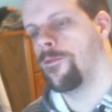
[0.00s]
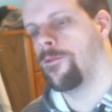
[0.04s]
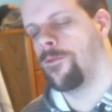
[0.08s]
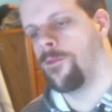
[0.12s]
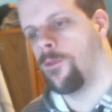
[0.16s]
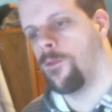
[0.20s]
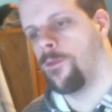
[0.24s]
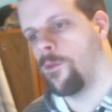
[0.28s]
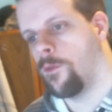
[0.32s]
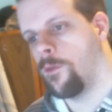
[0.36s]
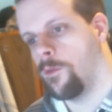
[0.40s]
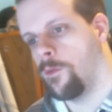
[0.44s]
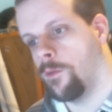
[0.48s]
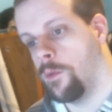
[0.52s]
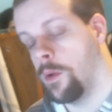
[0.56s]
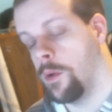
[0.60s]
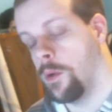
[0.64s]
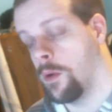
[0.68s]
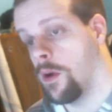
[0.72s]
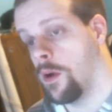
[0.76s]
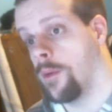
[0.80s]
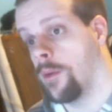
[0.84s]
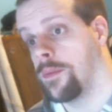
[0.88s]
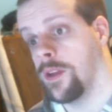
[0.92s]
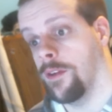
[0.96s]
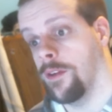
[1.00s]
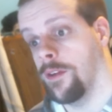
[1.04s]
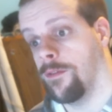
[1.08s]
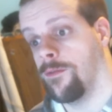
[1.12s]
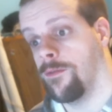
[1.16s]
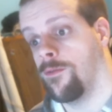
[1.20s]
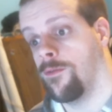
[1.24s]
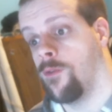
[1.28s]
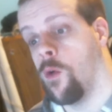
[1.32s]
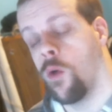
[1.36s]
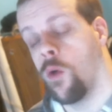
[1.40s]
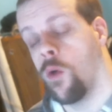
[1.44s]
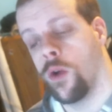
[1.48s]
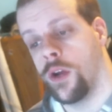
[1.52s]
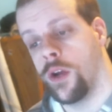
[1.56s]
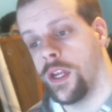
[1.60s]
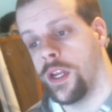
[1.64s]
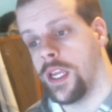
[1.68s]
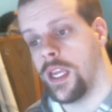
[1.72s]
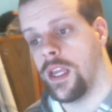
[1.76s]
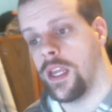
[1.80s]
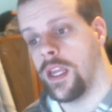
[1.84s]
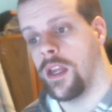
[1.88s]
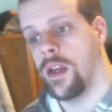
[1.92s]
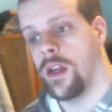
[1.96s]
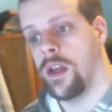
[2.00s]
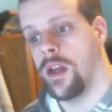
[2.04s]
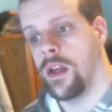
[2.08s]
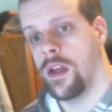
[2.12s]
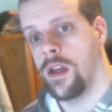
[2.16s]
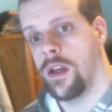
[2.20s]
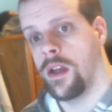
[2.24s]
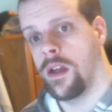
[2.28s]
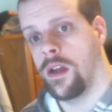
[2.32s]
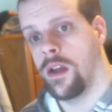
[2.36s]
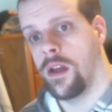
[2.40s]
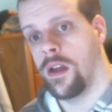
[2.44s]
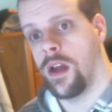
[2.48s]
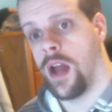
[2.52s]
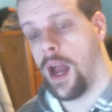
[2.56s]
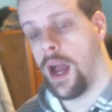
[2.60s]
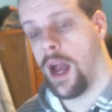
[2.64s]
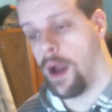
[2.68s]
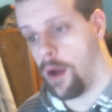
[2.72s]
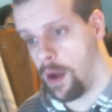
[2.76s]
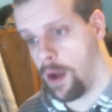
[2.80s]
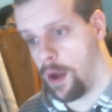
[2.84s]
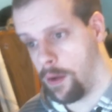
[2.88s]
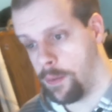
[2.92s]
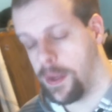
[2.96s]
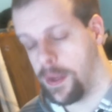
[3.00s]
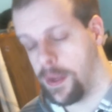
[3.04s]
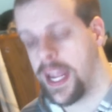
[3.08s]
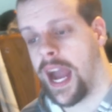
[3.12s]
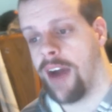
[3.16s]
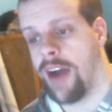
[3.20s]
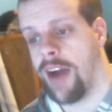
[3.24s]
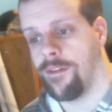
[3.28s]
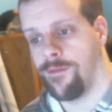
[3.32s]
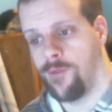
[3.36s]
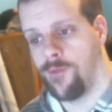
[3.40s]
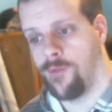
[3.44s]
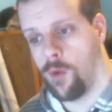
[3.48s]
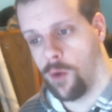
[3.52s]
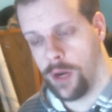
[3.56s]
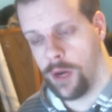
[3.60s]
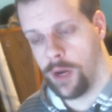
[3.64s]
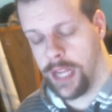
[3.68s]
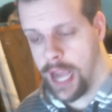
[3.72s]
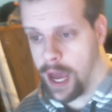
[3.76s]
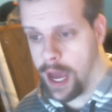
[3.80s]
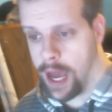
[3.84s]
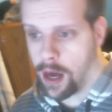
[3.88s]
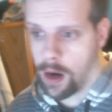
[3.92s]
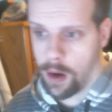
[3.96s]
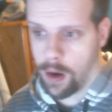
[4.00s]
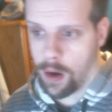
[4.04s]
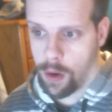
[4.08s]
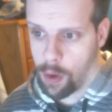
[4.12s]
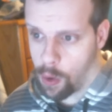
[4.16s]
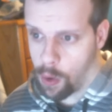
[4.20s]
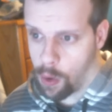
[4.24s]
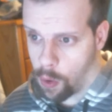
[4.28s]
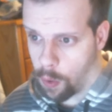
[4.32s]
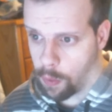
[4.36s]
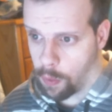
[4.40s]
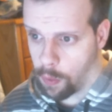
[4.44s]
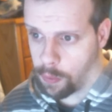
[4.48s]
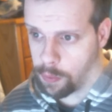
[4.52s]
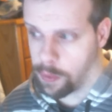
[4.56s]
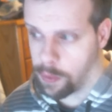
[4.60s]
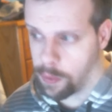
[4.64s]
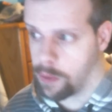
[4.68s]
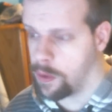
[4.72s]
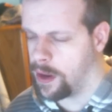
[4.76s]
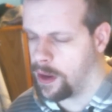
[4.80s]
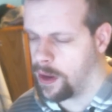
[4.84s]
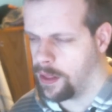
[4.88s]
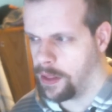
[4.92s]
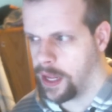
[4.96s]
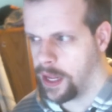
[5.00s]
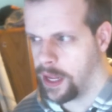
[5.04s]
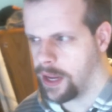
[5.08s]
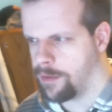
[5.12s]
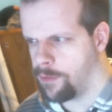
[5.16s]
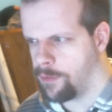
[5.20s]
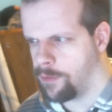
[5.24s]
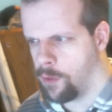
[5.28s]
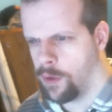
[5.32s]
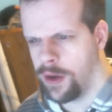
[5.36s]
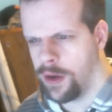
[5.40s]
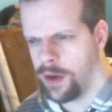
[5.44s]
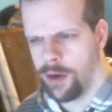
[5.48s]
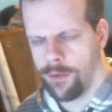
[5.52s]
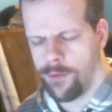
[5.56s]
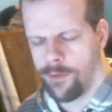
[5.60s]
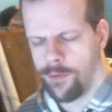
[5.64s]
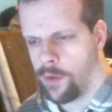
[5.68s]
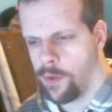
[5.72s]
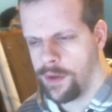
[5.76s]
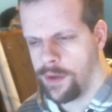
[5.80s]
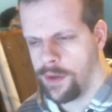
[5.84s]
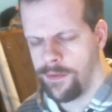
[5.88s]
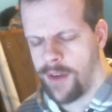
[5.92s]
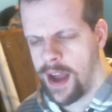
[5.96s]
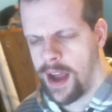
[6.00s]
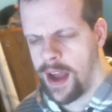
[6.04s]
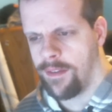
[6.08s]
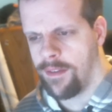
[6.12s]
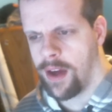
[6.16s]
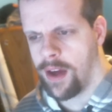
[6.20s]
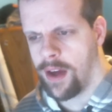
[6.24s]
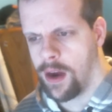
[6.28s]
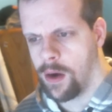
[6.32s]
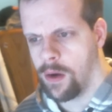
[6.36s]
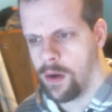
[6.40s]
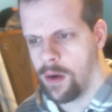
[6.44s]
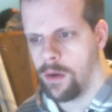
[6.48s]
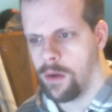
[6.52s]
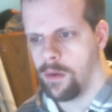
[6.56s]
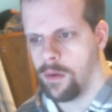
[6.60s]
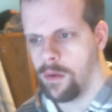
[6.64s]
We were up to 40. We got 40 on our own. We were at like 40 or 45 on our own.